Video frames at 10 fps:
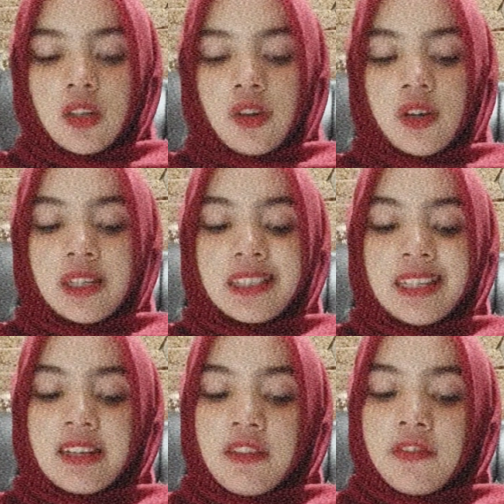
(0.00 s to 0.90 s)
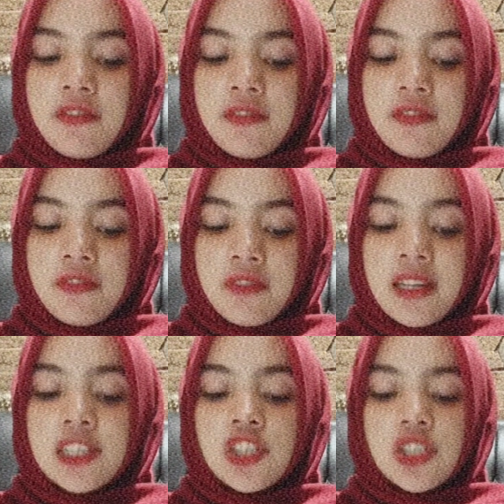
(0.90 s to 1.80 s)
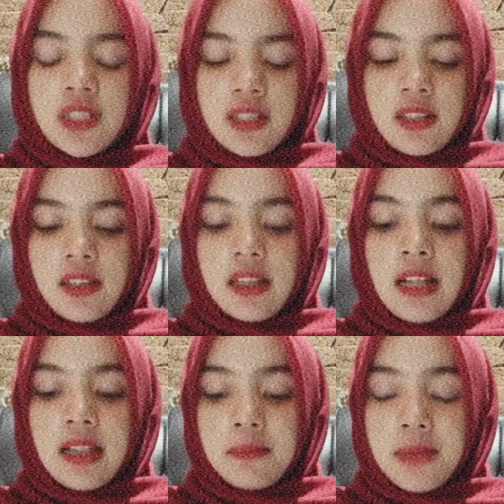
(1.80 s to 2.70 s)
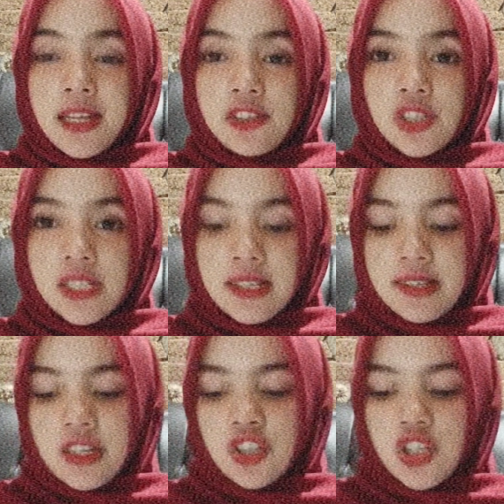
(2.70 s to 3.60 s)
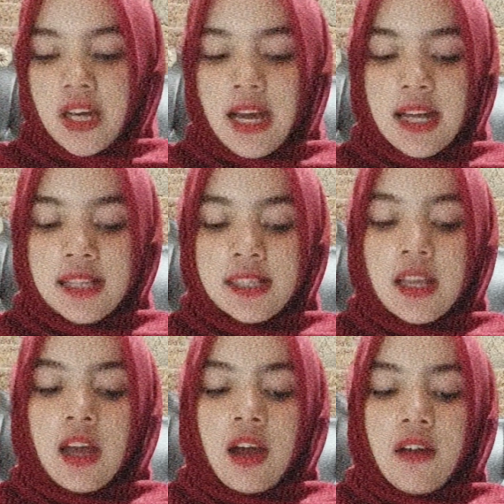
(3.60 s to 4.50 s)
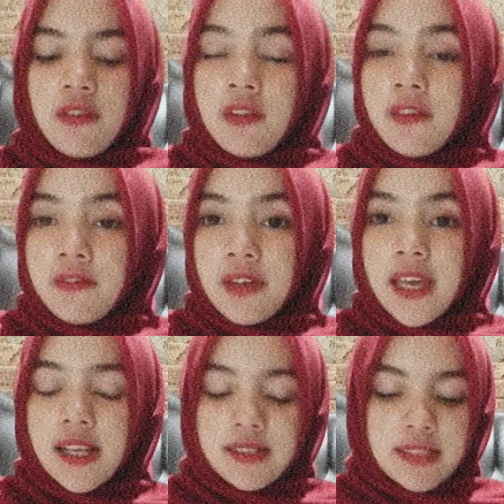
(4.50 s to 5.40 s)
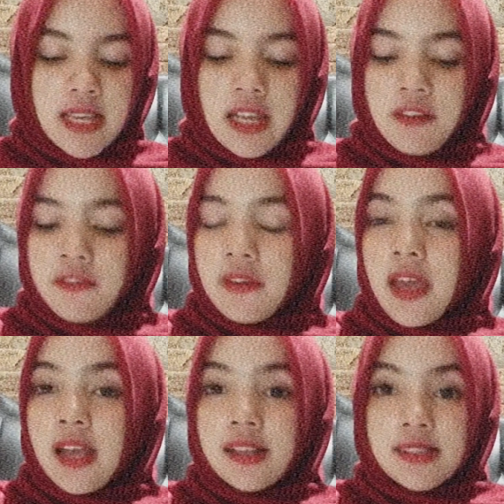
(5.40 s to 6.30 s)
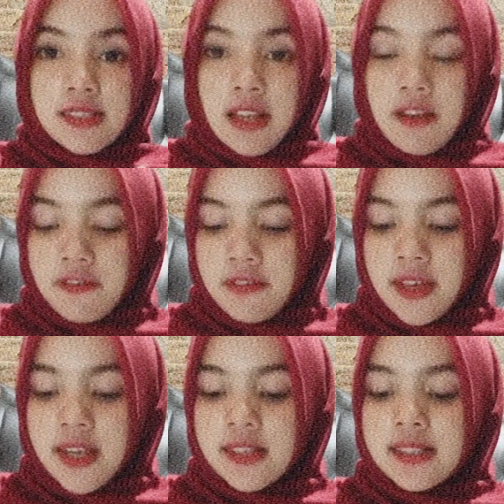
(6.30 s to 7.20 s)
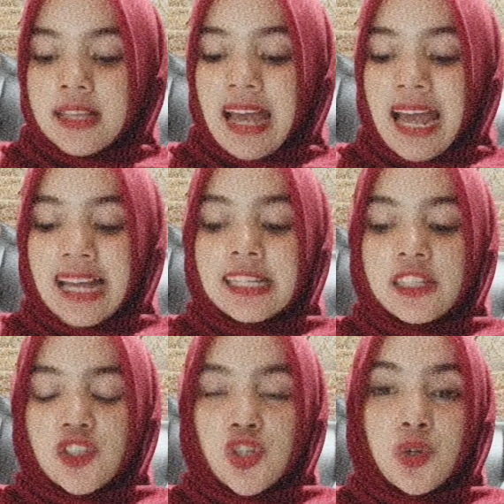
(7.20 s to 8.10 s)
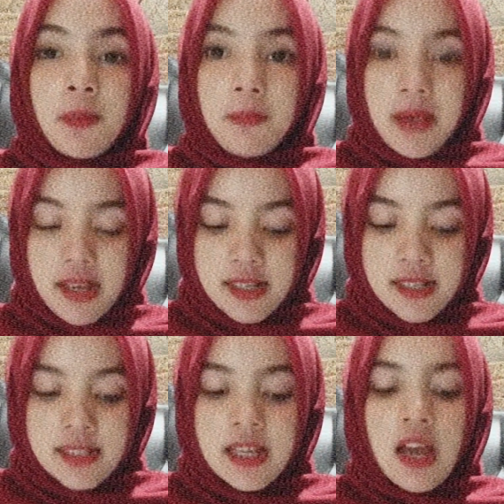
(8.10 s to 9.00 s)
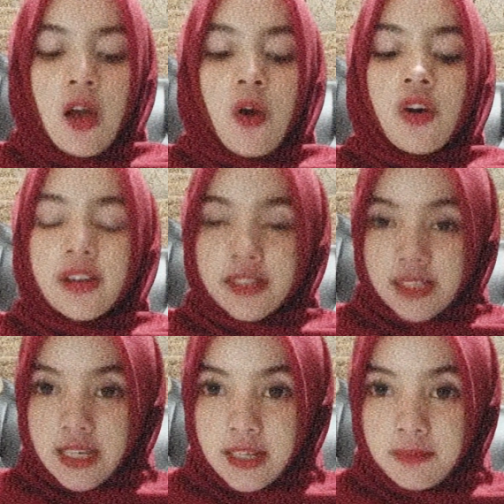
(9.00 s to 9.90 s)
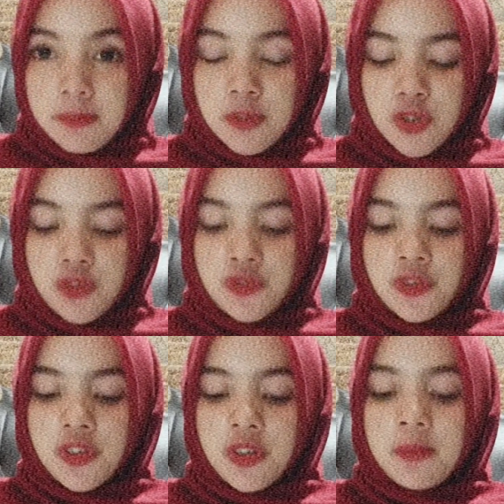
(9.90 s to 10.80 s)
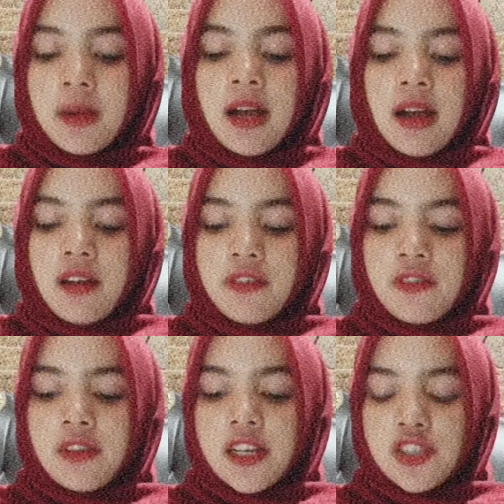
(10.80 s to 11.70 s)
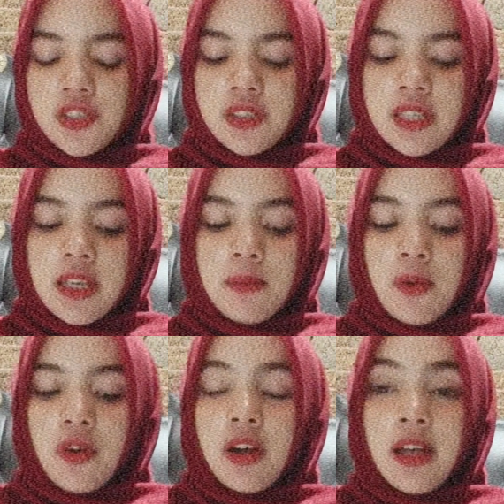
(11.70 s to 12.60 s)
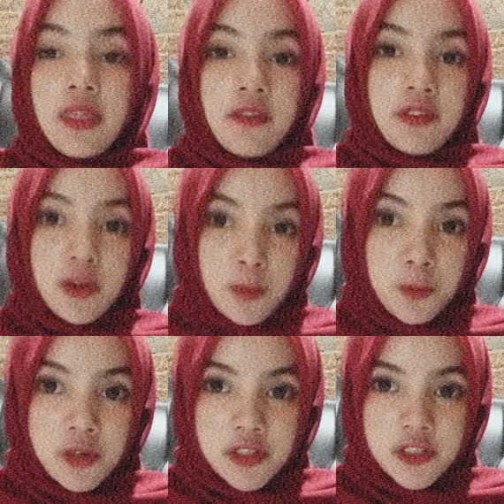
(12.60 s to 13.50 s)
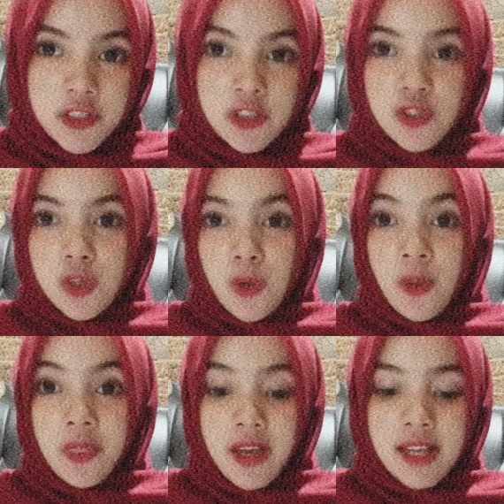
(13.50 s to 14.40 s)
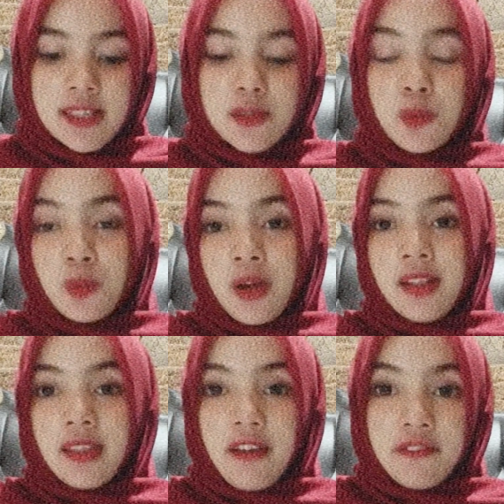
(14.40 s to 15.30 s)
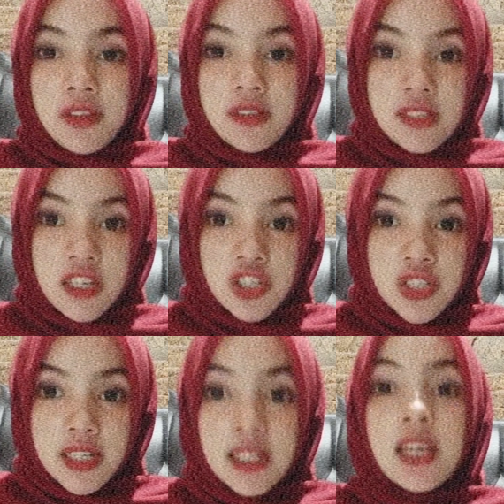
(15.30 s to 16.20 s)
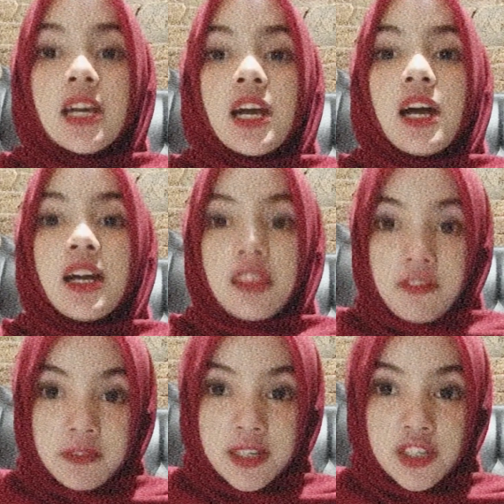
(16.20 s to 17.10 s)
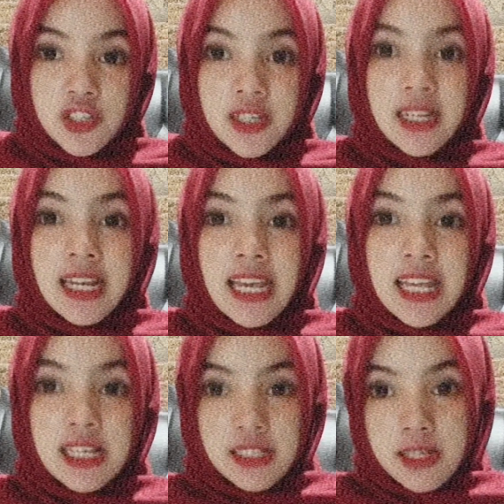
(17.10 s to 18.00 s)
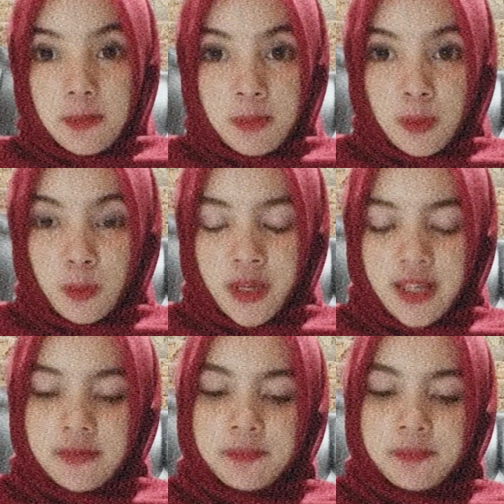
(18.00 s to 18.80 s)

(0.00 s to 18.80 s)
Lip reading: or derivational element such as a prefix, infix, suffix added to a base or stem to form a fresh stem or a different word. So that's what affixation definition in a simple way.